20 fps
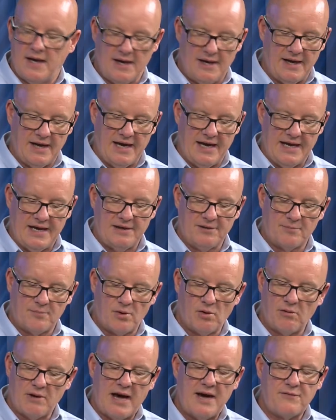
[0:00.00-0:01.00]
And the
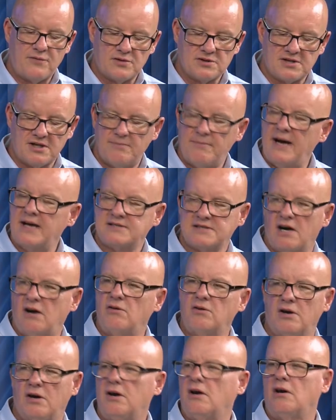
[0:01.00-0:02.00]
pro-lifers come back and say, "Oh,
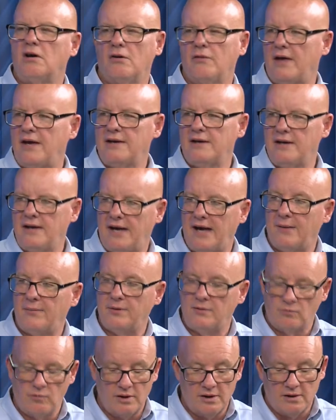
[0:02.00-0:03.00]
no, that doesn't
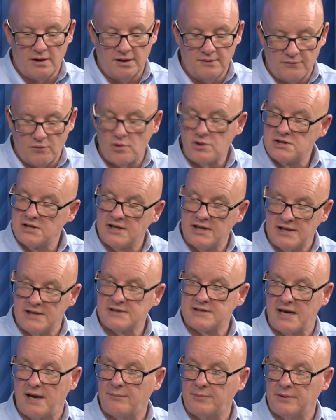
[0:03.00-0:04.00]
happen." Well, unfortunately, it does happen.